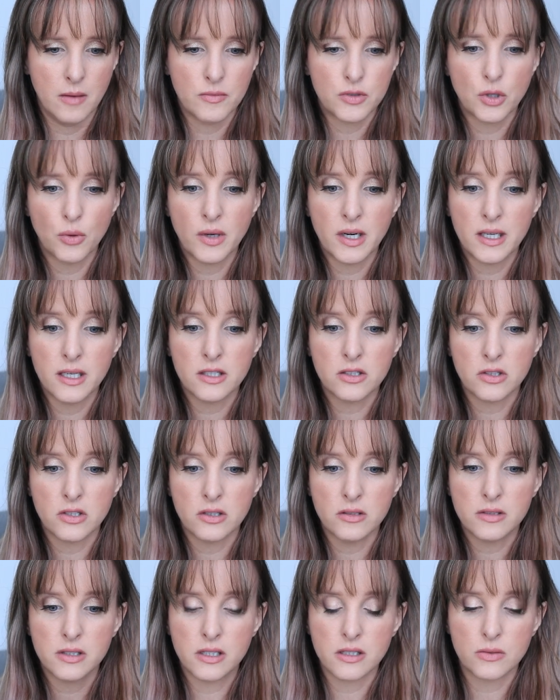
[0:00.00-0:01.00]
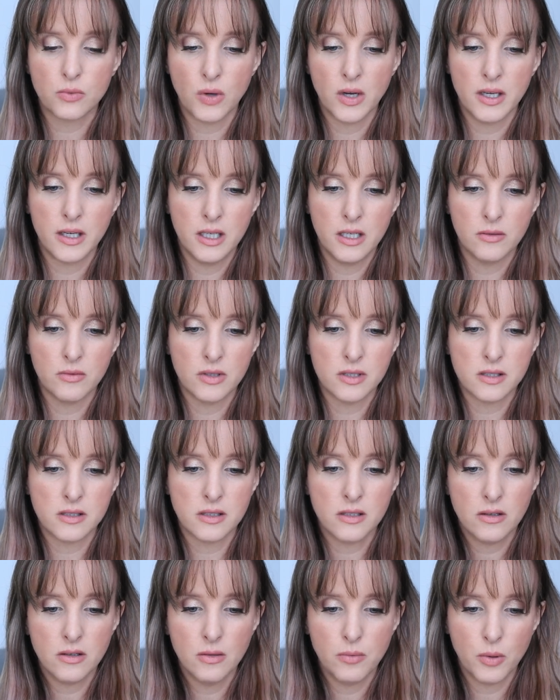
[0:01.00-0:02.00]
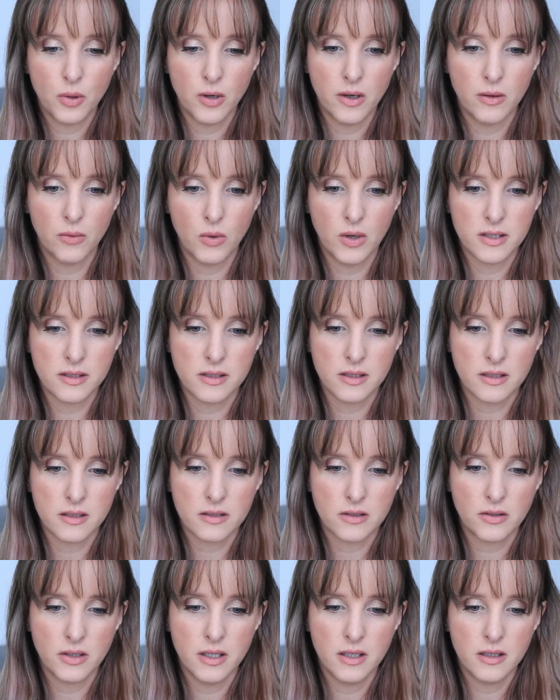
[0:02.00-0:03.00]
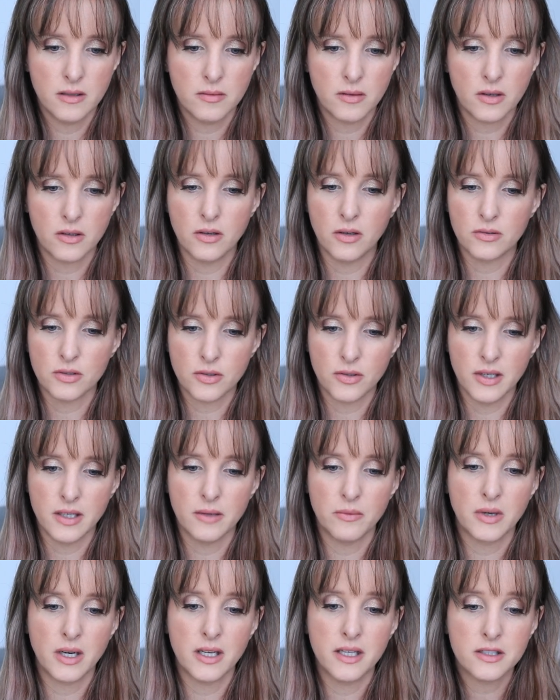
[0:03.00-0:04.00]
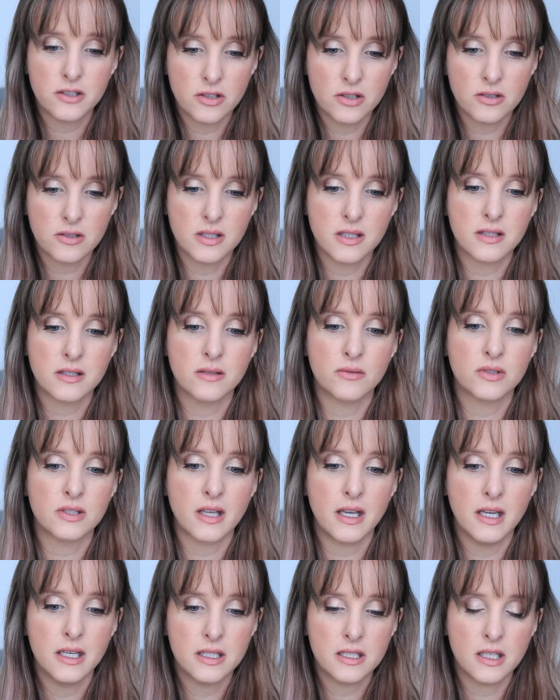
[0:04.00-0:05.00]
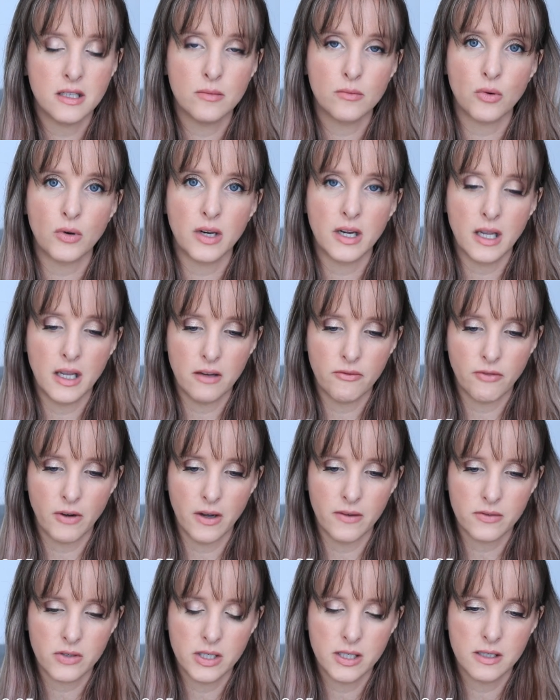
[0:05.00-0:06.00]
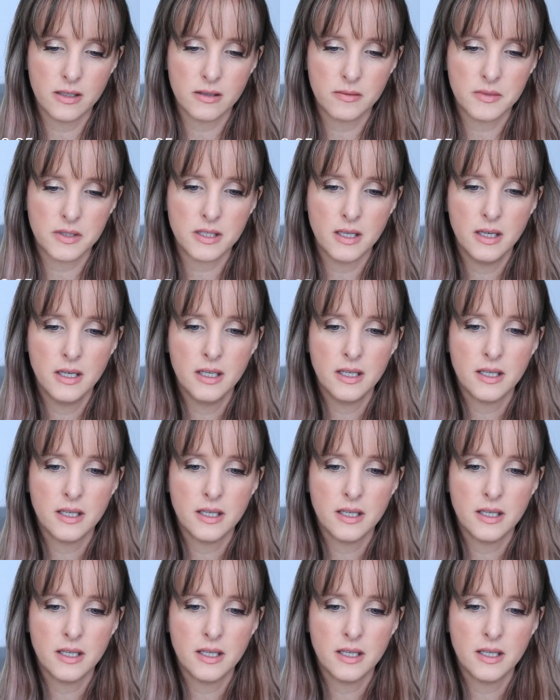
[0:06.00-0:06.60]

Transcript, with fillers: So when I introduced this one, it was 0.16 grams, or no, sorry. When I introduced this, it was 18.85 grams.